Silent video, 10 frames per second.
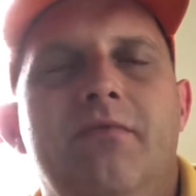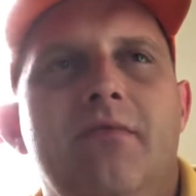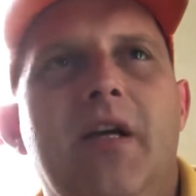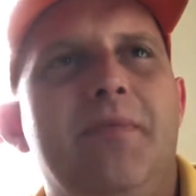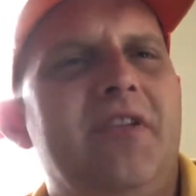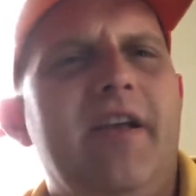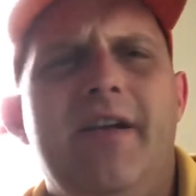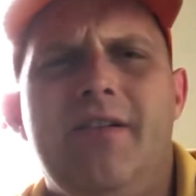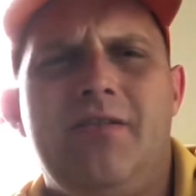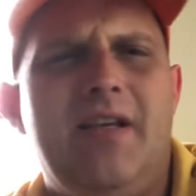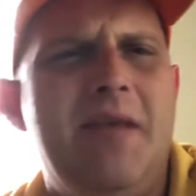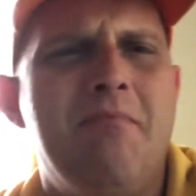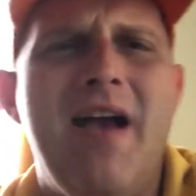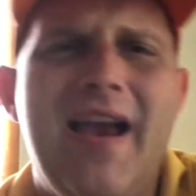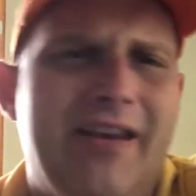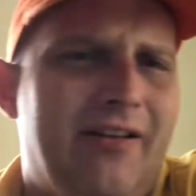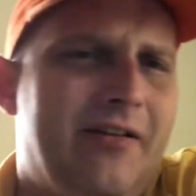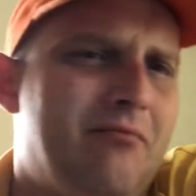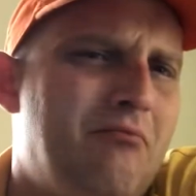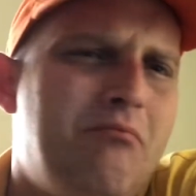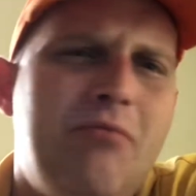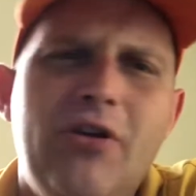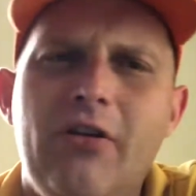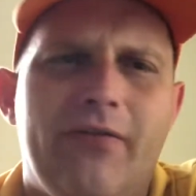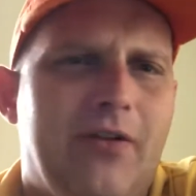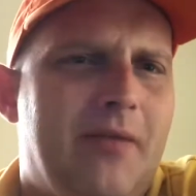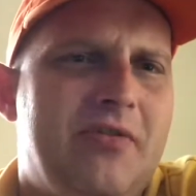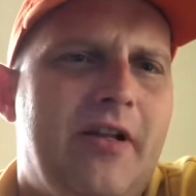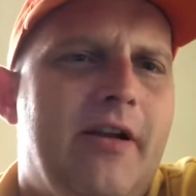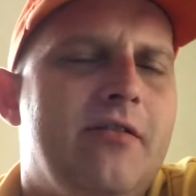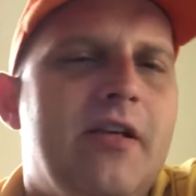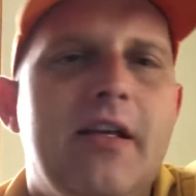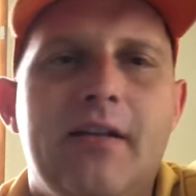upstairs, immaculate, beautiful upstairs.